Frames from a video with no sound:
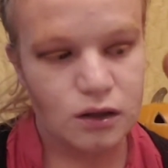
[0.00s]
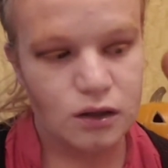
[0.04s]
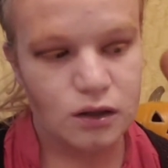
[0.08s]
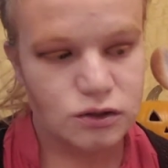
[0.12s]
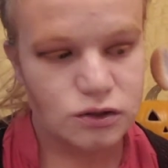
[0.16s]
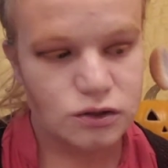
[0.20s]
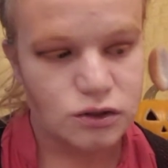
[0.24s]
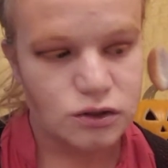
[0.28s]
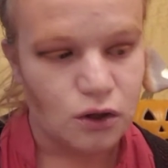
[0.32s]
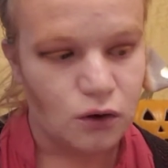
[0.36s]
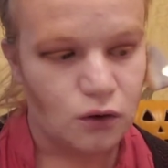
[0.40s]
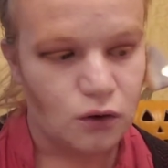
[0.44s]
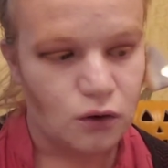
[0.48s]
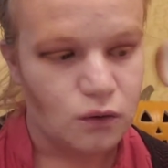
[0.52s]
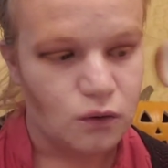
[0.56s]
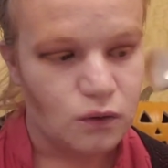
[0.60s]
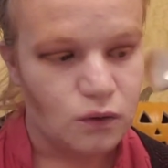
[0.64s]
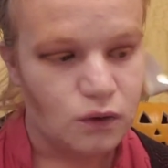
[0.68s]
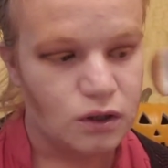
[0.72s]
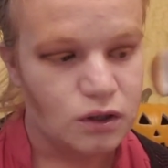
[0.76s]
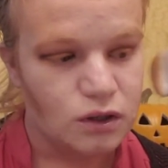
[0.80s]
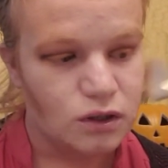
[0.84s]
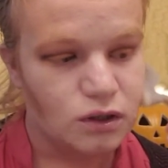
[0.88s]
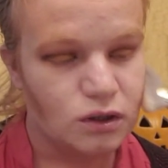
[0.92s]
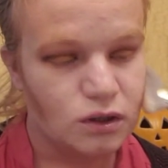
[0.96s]

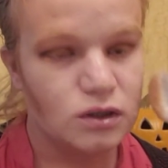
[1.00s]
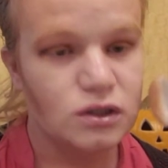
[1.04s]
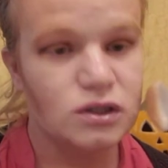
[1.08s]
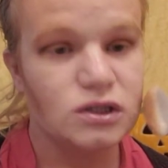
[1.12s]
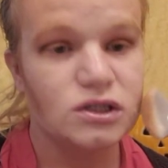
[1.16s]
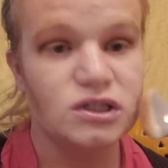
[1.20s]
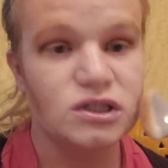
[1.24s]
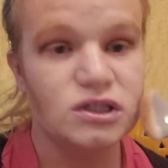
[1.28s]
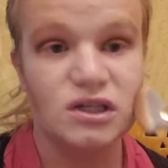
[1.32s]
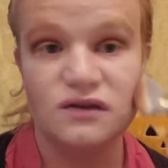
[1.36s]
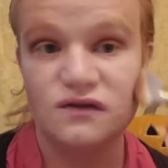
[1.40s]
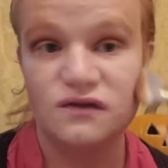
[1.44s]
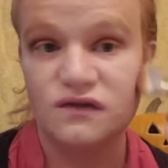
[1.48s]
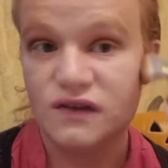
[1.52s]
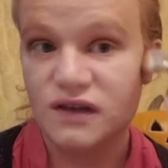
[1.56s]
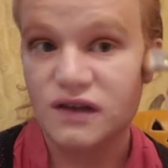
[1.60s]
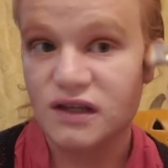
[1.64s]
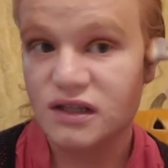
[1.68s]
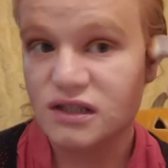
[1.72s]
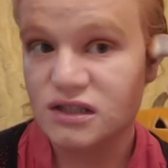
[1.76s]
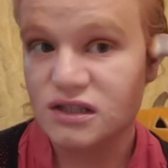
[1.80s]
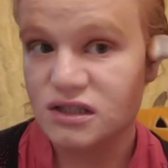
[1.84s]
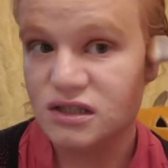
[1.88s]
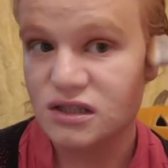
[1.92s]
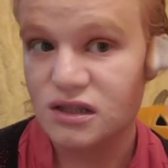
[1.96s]
So she
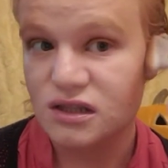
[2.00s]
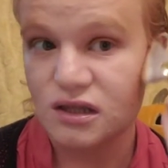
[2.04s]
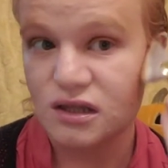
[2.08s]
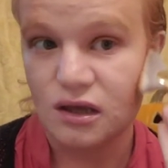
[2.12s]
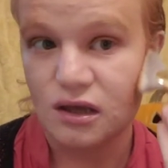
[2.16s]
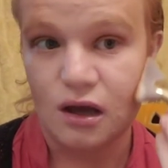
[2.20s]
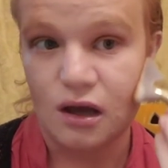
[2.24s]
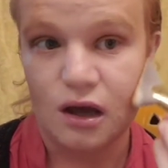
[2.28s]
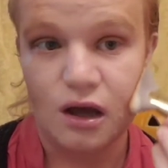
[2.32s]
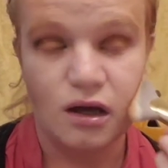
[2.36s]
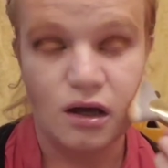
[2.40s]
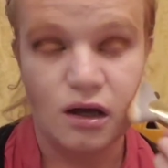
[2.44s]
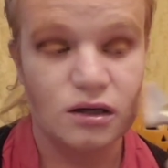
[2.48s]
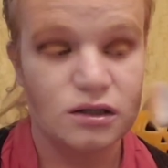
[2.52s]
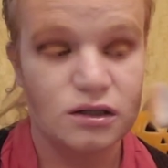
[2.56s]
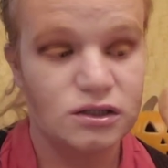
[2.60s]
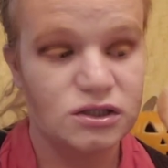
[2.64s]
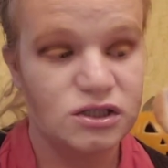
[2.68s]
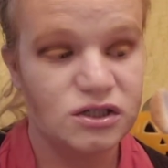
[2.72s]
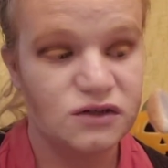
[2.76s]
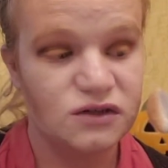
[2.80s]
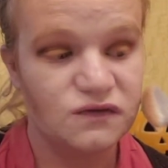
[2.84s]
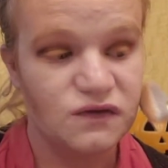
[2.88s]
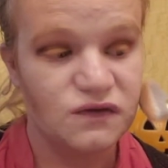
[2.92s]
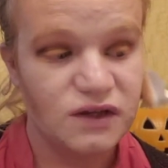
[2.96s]
feeds
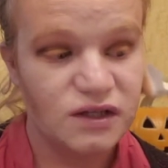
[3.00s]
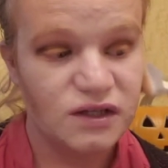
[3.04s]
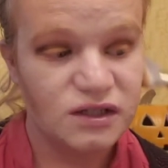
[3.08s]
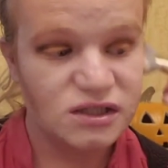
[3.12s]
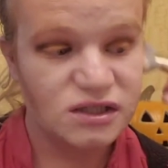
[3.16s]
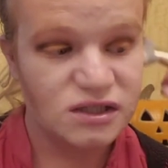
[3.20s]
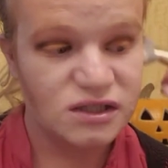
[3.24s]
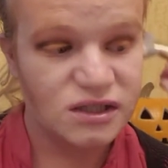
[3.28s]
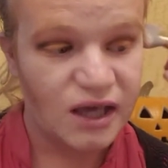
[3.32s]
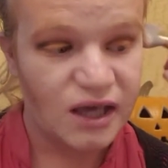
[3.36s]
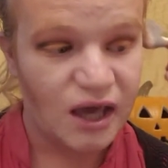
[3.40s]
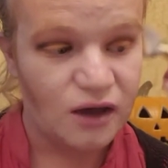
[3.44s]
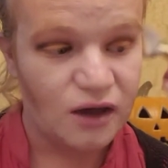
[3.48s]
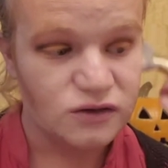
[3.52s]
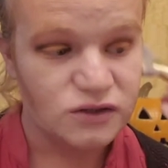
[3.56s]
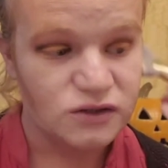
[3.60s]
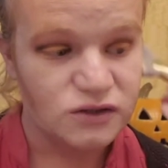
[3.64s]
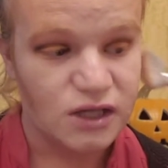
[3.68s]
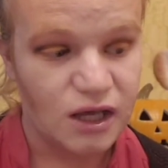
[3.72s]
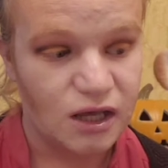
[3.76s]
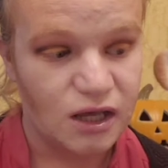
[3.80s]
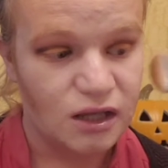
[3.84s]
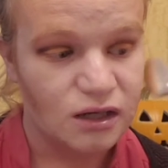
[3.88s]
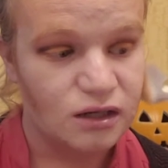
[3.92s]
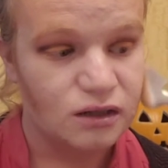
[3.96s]
the cow's
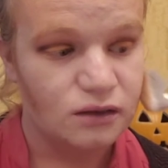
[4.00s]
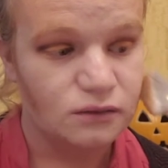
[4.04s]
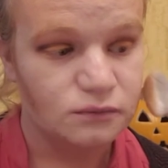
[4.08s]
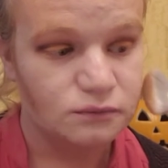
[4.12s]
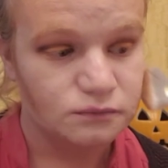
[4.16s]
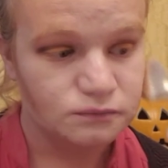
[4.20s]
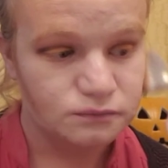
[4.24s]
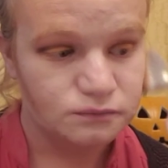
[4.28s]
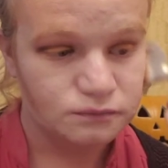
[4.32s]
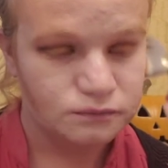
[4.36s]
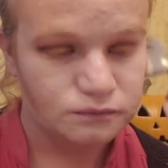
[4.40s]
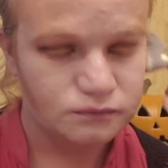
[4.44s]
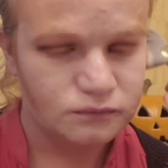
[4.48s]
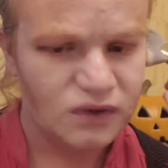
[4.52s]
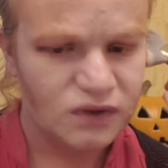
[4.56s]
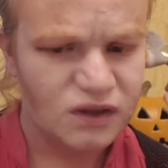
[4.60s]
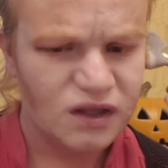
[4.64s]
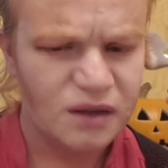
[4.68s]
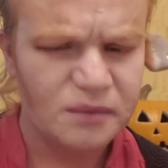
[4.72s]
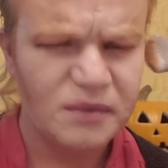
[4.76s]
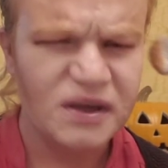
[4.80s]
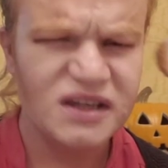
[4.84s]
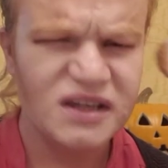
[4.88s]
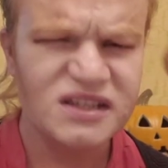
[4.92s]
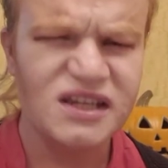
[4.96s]
head.
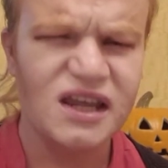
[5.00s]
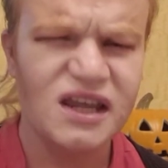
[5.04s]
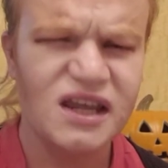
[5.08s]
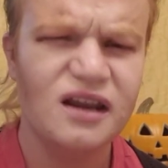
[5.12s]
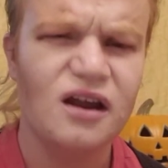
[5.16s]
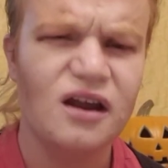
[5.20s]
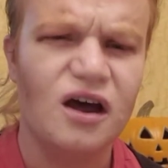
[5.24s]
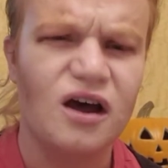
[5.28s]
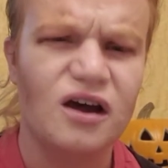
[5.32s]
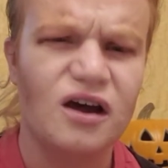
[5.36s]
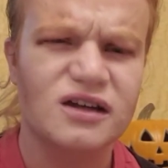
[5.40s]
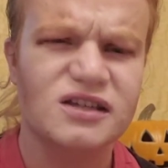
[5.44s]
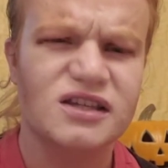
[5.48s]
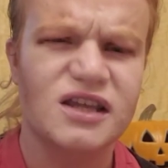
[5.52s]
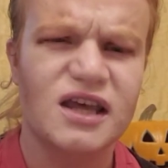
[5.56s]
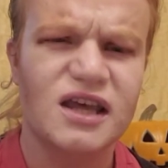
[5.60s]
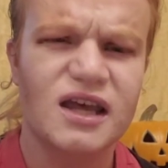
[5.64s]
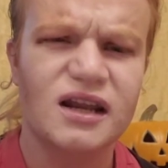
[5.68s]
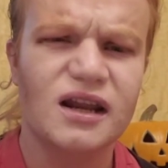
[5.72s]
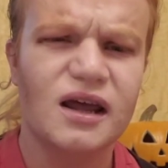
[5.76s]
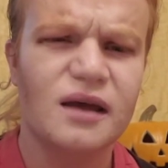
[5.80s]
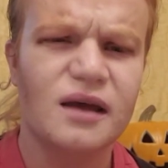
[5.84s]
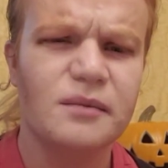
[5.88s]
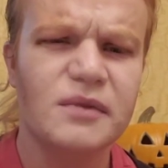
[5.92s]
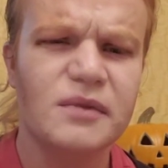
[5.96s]
Am I saying ox
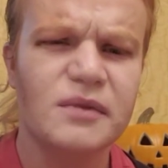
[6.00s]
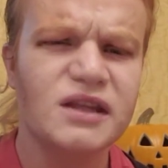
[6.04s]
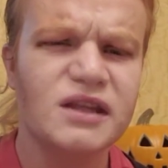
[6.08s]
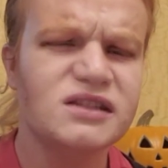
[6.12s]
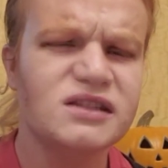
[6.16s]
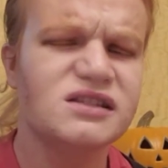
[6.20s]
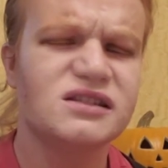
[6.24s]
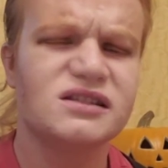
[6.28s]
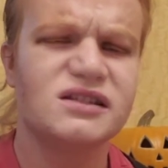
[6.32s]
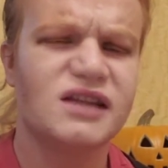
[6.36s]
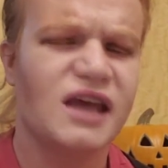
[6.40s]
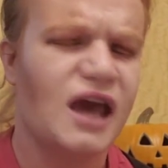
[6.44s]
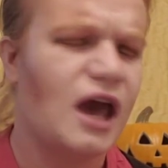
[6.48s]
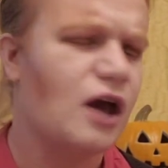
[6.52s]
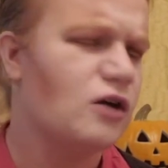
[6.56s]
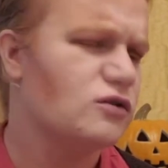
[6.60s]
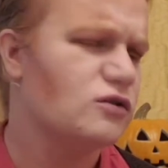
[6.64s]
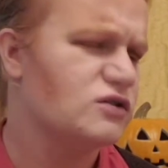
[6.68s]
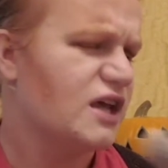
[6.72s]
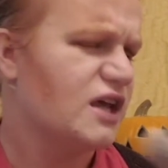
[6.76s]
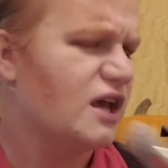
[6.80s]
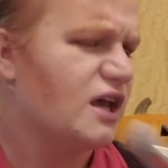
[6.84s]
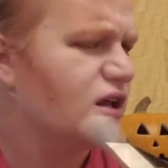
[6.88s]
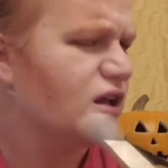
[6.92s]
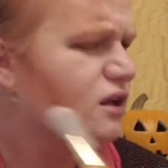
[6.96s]
head? I mean
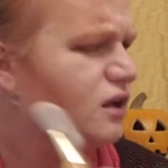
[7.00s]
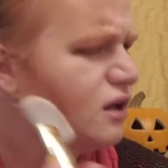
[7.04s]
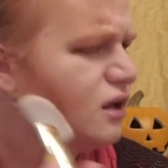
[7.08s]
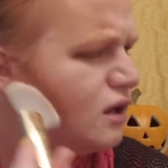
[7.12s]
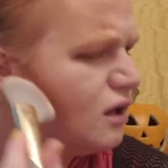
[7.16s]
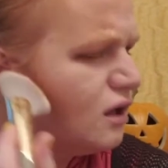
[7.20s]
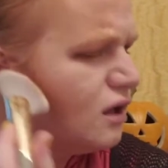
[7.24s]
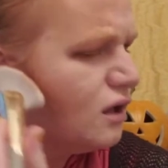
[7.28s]
cow's head.